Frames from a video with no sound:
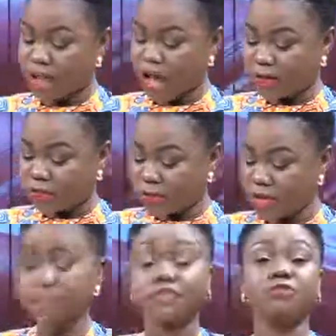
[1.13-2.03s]

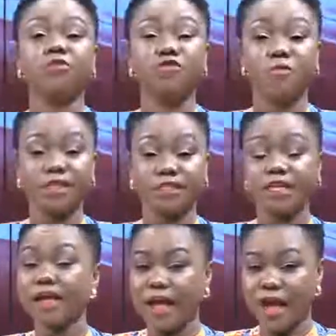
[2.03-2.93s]
advocacy movement
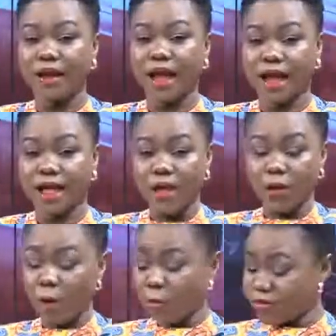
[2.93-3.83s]
Ghana
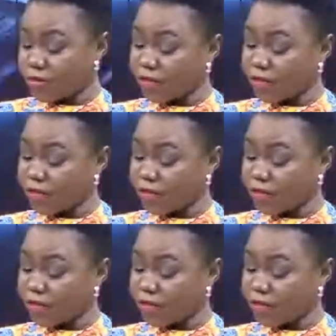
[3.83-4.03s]
wamuche